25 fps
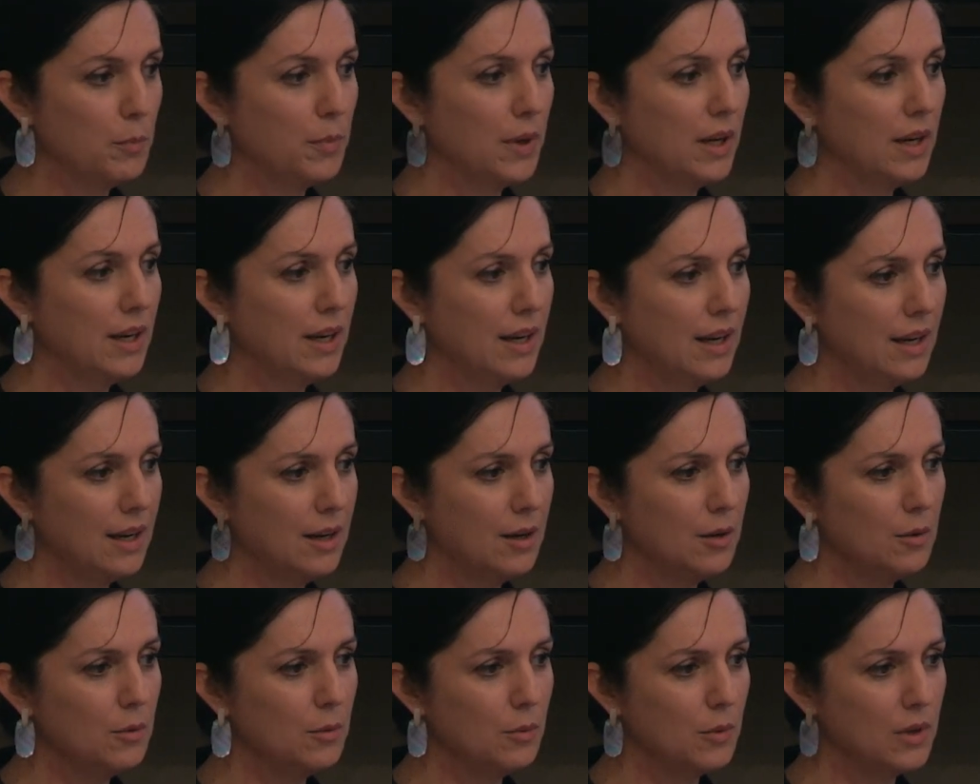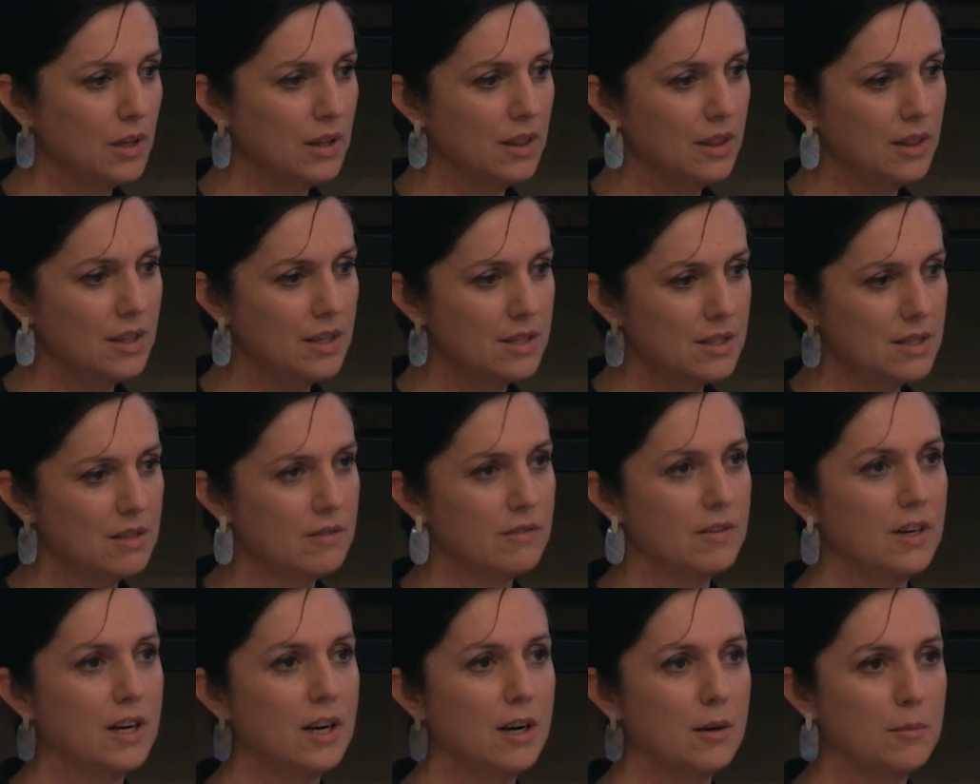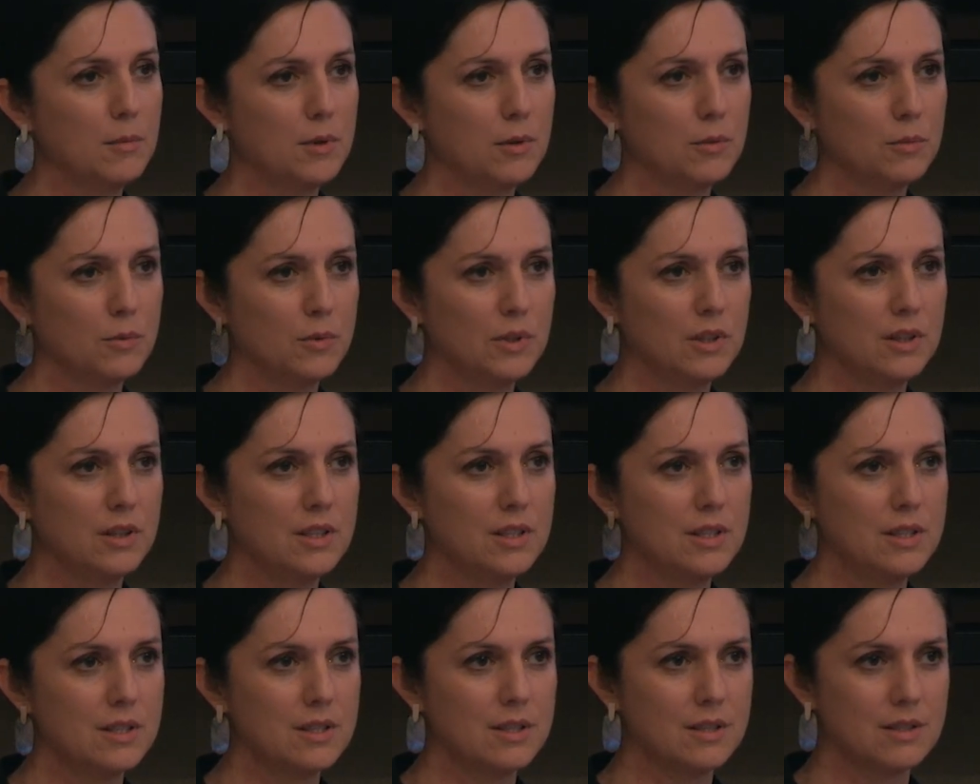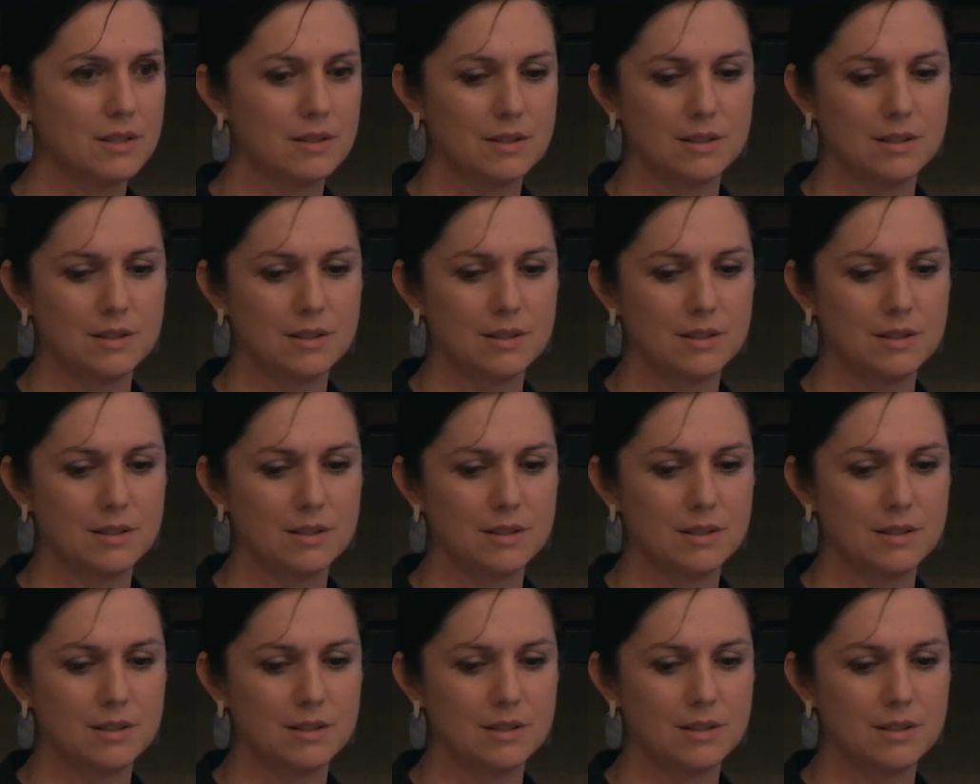But now, in this environment, with this